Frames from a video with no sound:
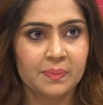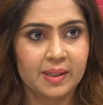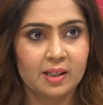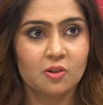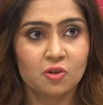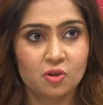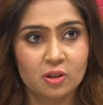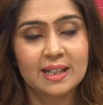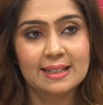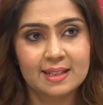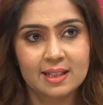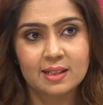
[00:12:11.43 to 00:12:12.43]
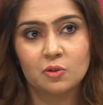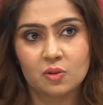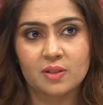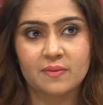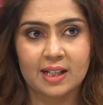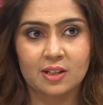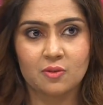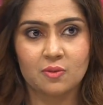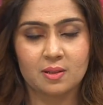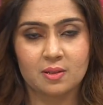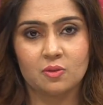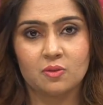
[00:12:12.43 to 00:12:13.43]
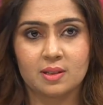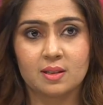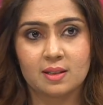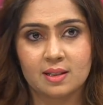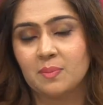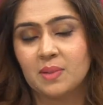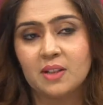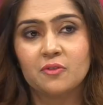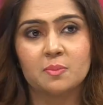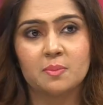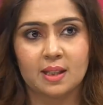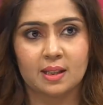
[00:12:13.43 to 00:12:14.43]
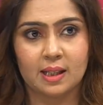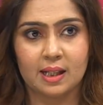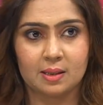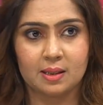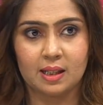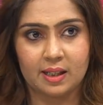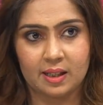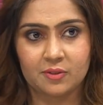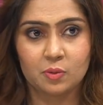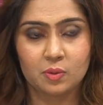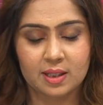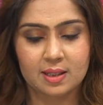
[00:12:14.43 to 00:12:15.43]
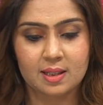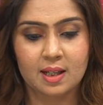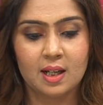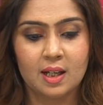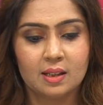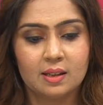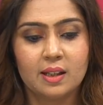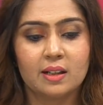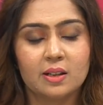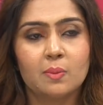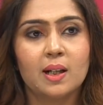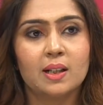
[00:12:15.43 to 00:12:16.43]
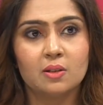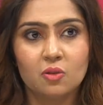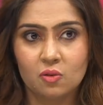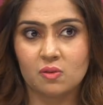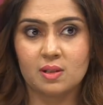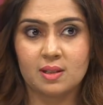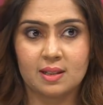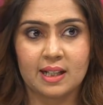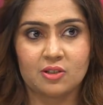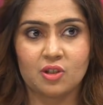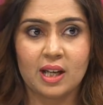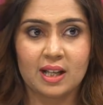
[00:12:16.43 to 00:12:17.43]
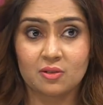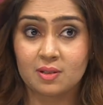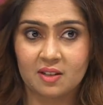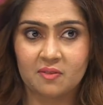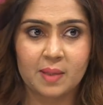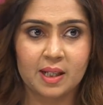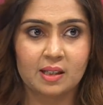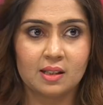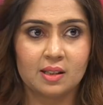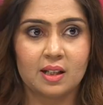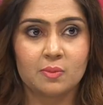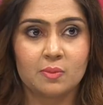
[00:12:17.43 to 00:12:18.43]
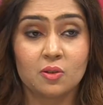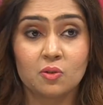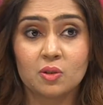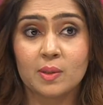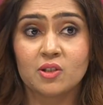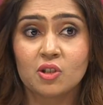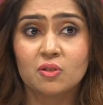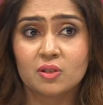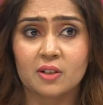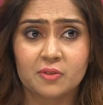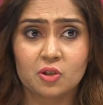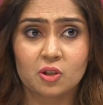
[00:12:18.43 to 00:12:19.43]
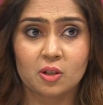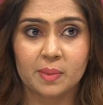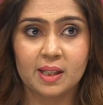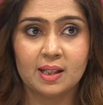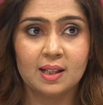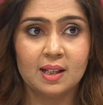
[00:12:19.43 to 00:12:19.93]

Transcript: You should instill those values. So the same thing for me, and I have 2 kids. The elder one knows that she has to save money. The elder one knows when she goes out for shopping,